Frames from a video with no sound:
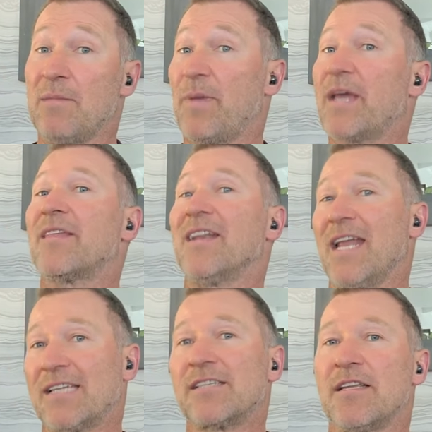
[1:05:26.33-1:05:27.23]
Ronnie
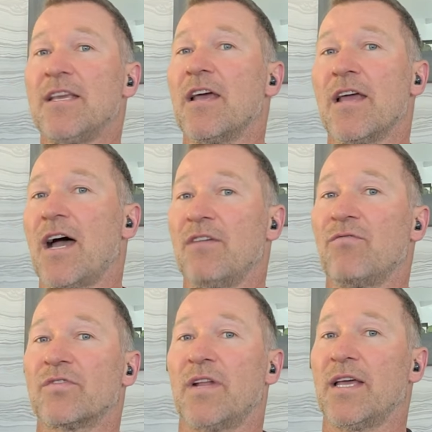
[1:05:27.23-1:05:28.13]
came back the next
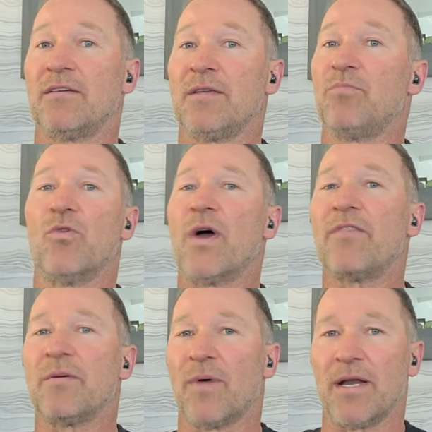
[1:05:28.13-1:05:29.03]
year. Yeah, he was like,
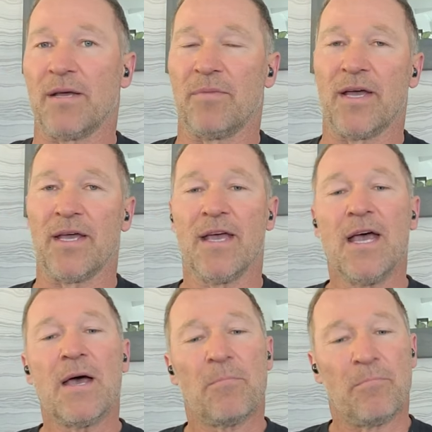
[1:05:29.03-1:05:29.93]
he blew everybody
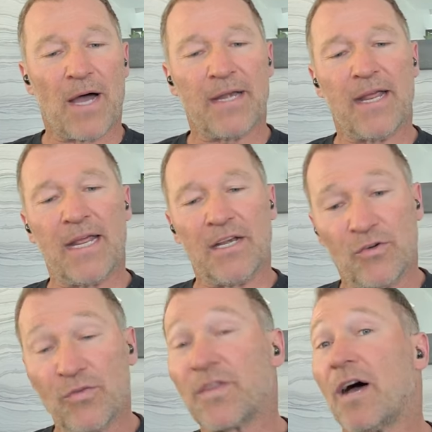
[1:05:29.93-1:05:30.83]
away.
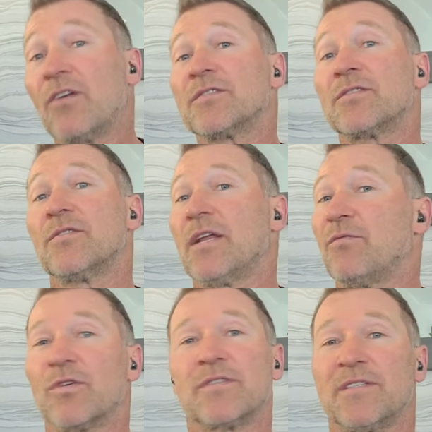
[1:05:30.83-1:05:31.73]
But in
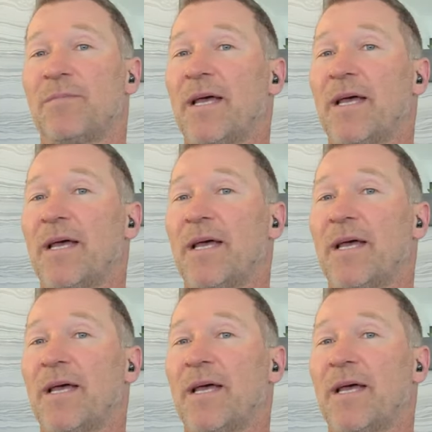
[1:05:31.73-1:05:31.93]
2002,